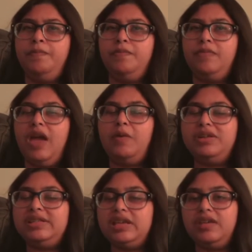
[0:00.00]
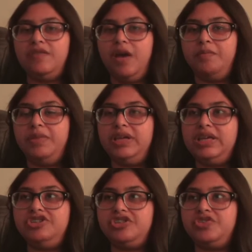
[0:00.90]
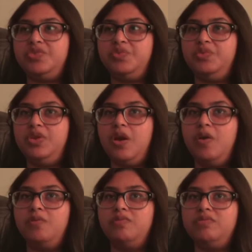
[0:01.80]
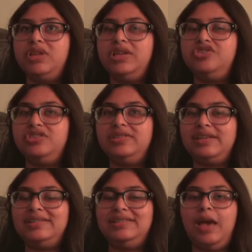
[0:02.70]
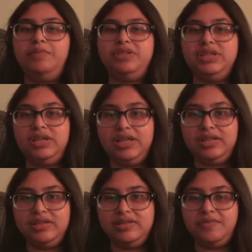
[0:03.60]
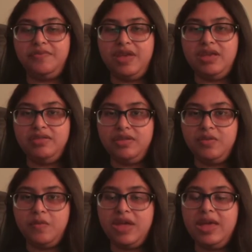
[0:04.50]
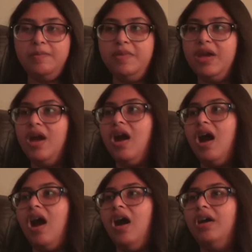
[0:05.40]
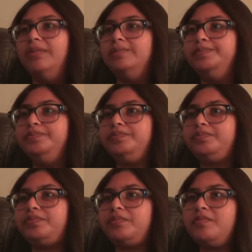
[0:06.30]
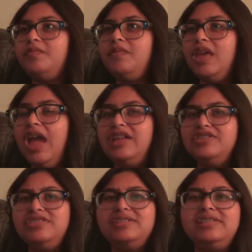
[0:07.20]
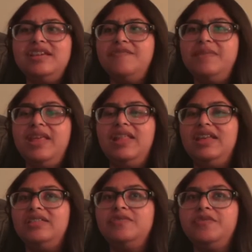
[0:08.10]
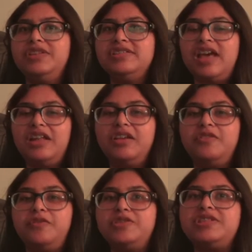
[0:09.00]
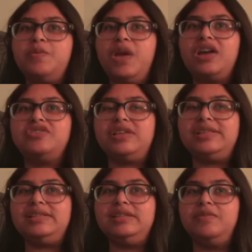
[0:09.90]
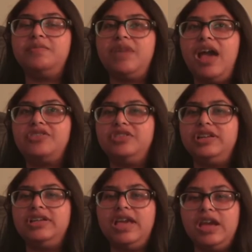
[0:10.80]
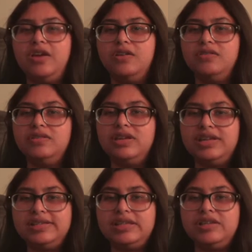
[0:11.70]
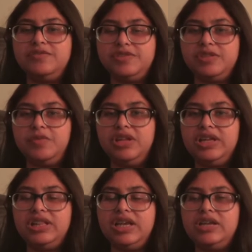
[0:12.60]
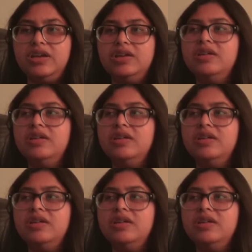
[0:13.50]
i wouldn't say give up but he just you know he's just accepted his faith in a way um, and just to see him like this is kind of like the first time we actually seen him actually care in a sense for someone like laena